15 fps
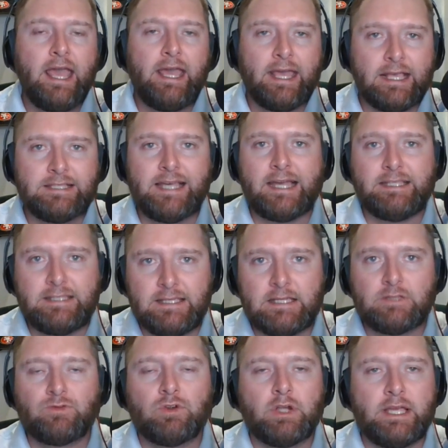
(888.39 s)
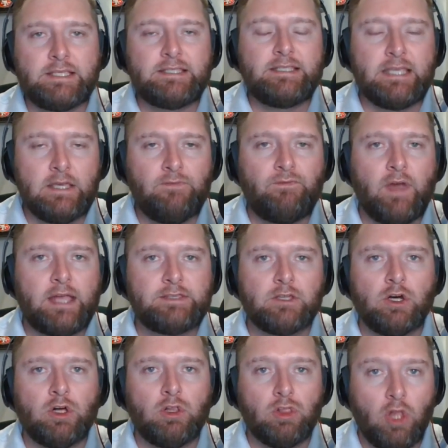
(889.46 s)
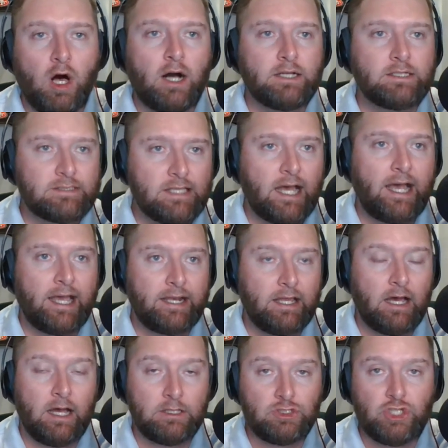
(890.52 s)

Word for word: his ideas for his defense alongside uh,